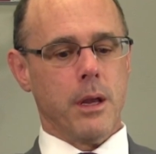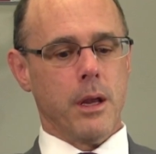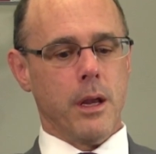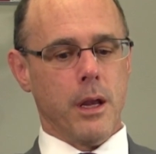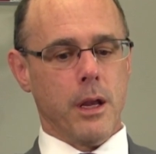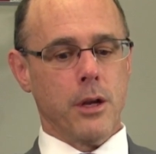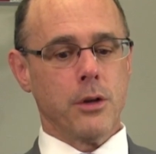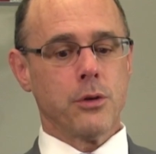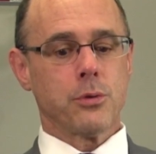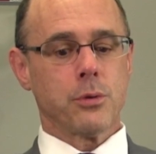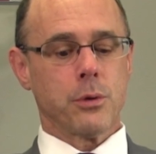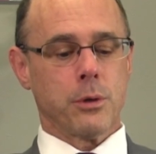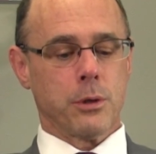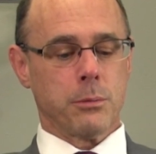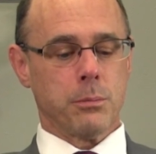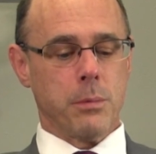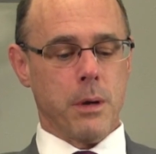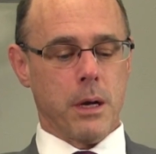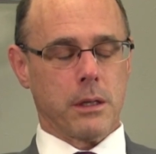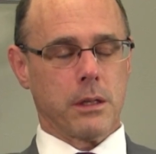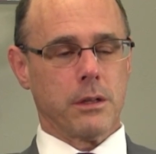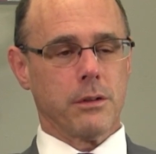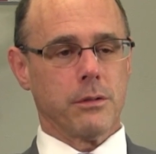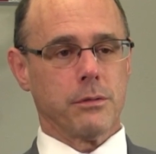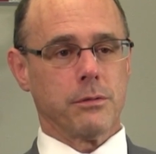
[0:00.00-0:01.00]

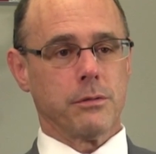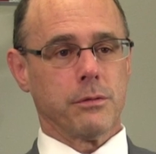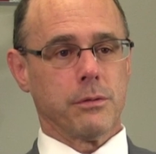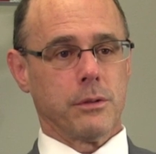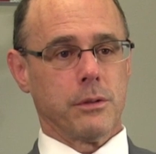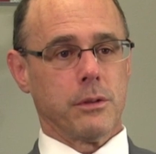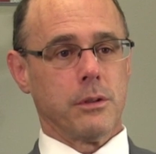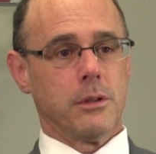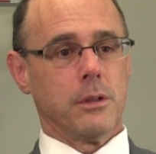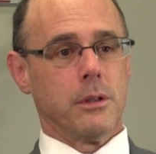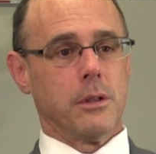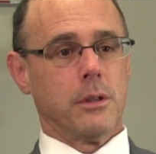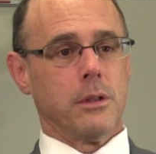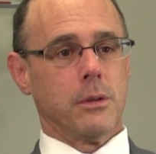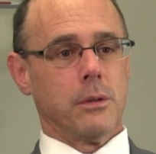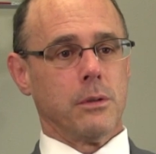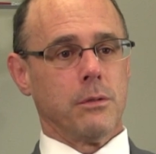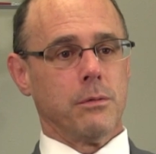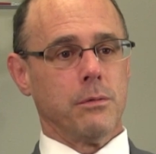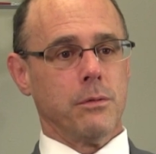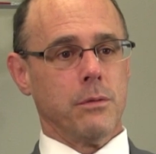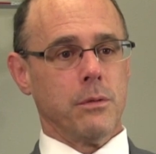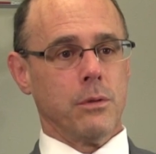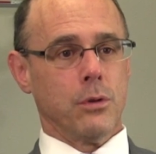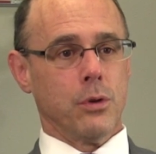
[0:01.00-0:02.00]
introspective
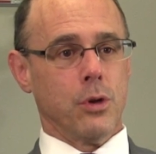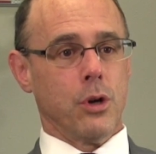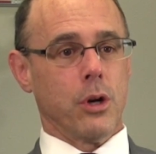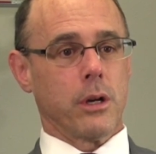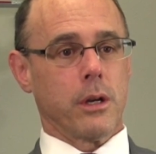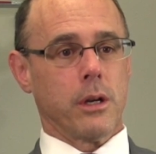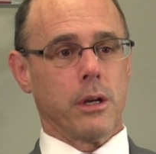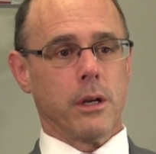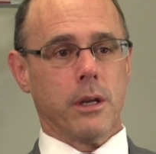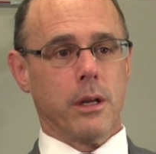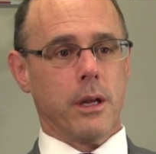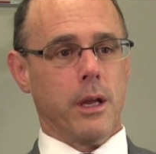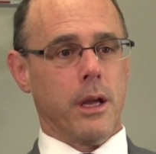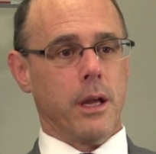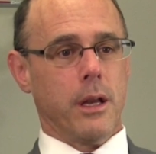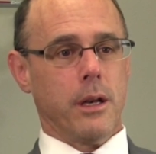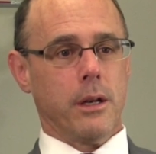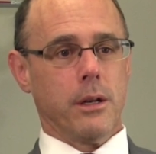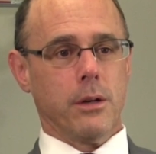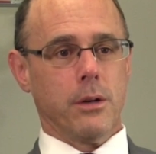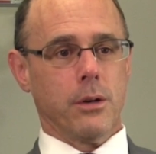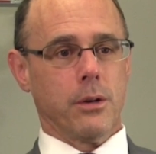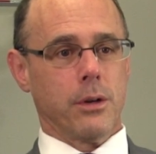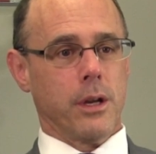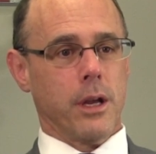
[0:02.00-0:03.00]
look
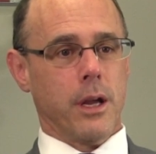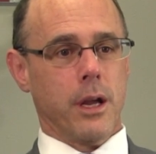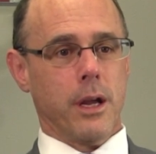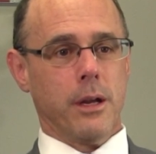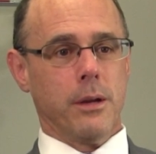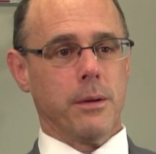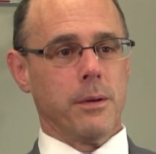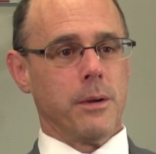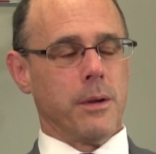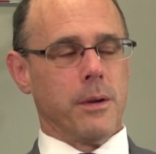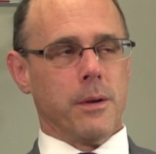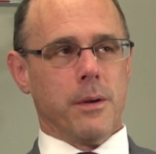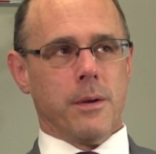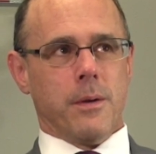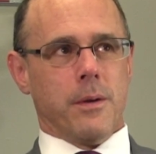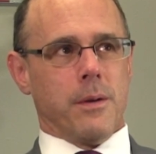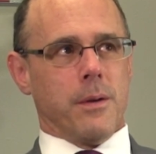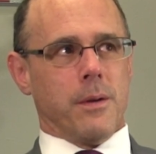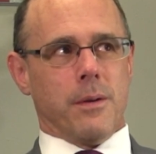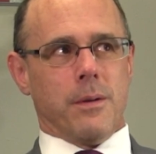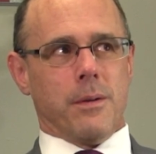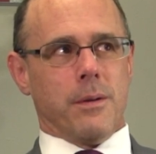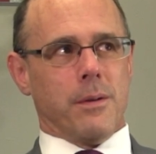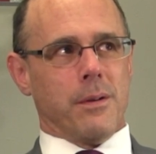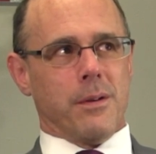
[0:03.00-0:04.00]
at okay,
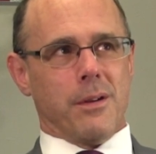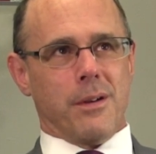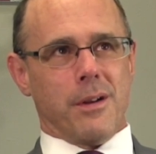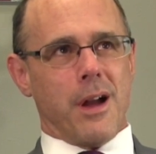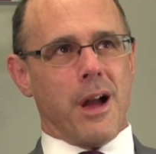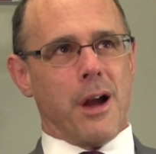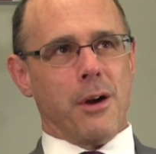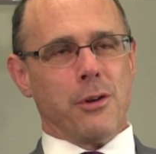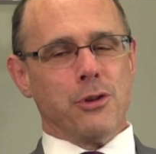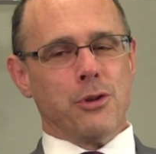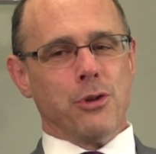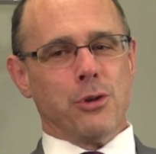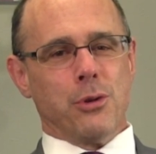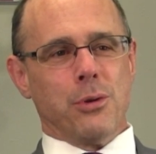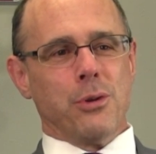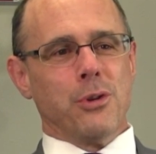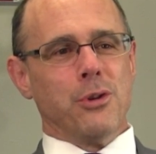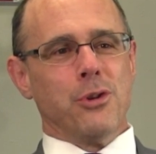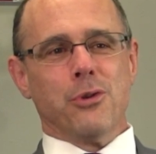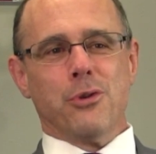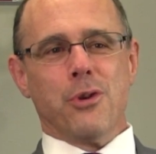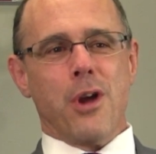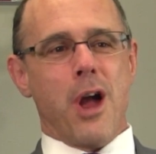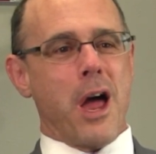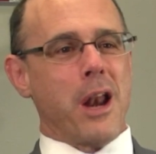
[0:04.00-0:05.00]
how you
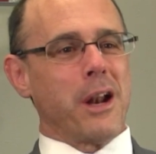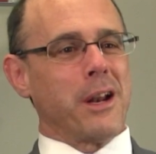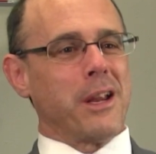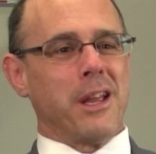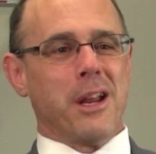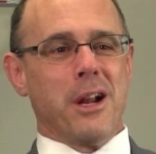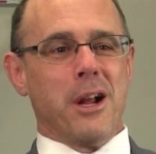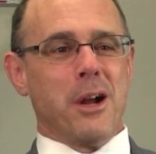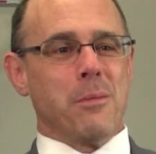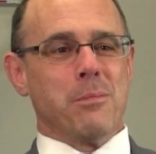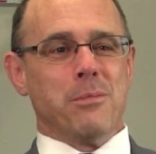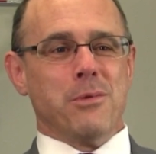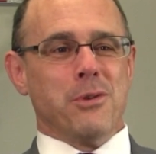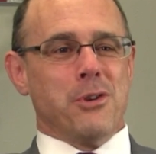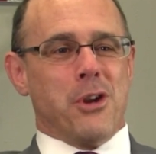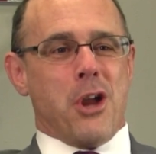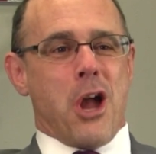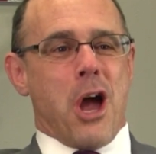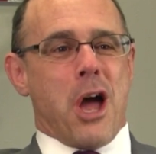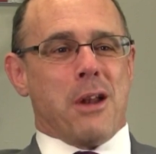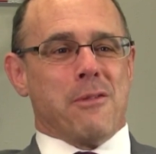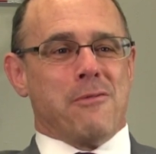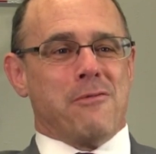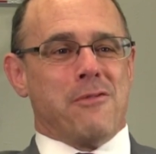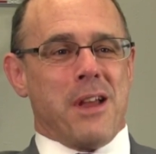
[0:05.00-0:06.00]
you got to get up, you
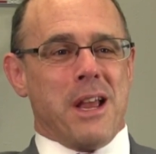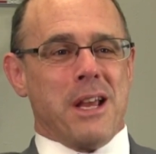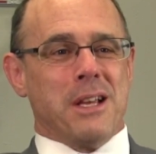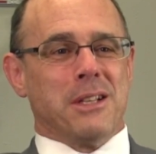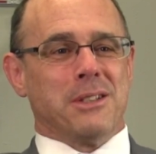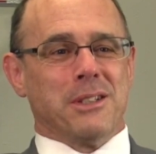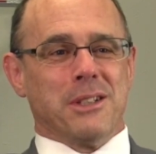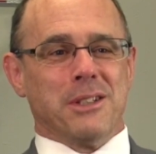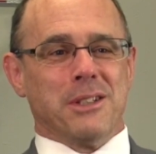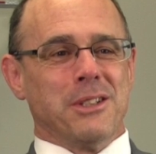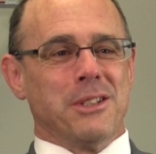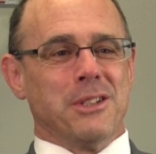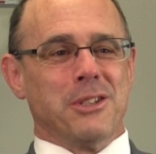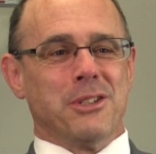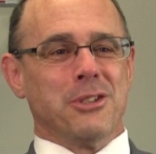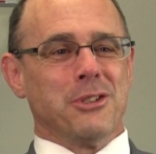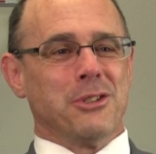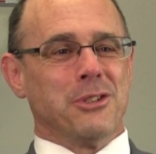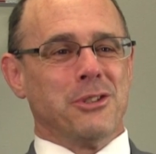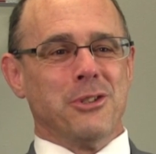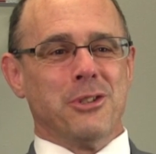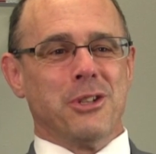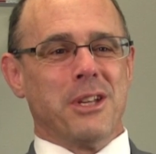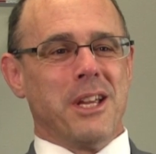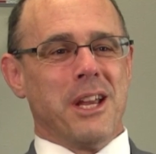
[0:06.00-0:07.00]
got to face It's
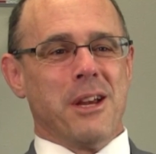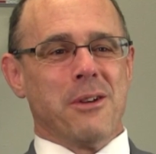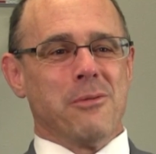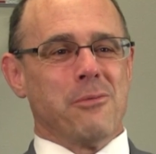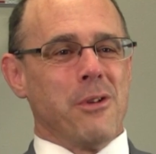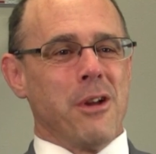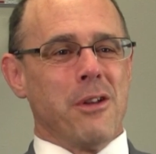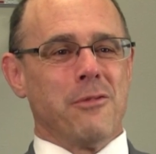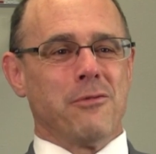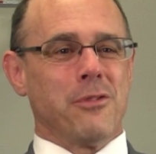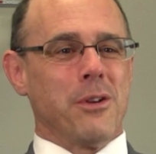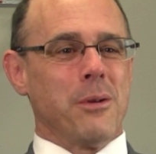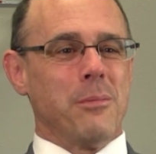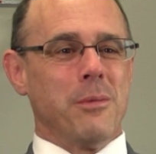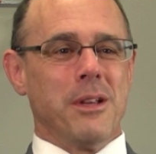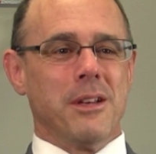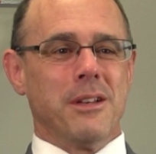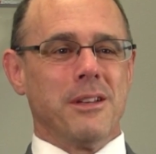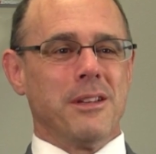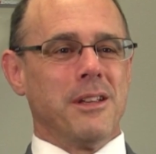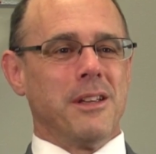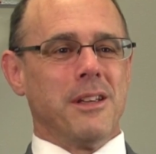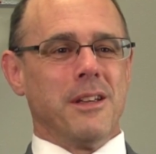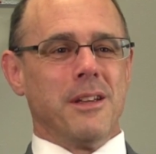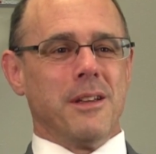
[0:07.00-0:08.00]
right. just, you can't run from it.